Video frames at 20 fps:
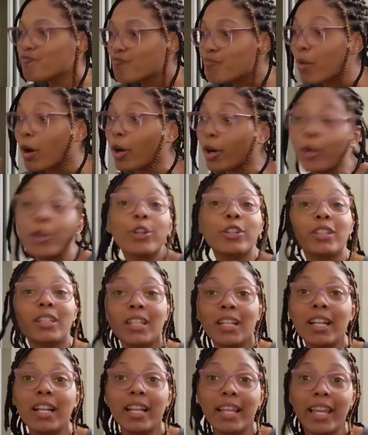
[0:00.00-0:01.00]

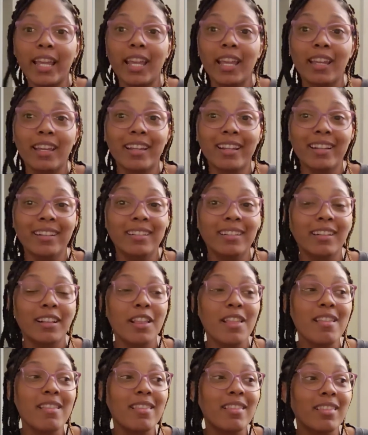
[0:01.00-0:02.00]
Personally,
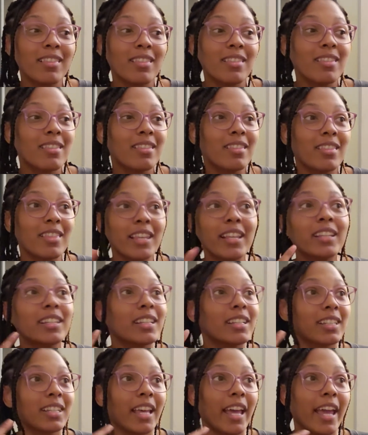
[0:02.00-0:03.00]
this
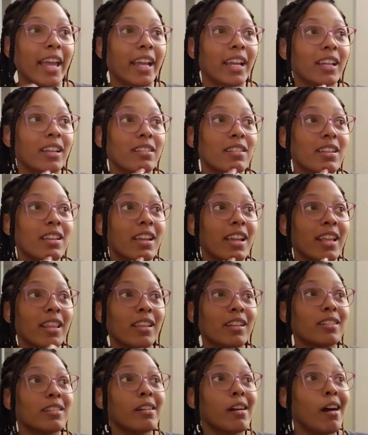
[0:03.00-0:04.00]
is like in
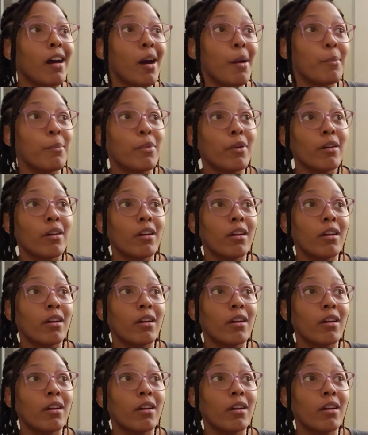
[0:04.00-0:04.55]
the top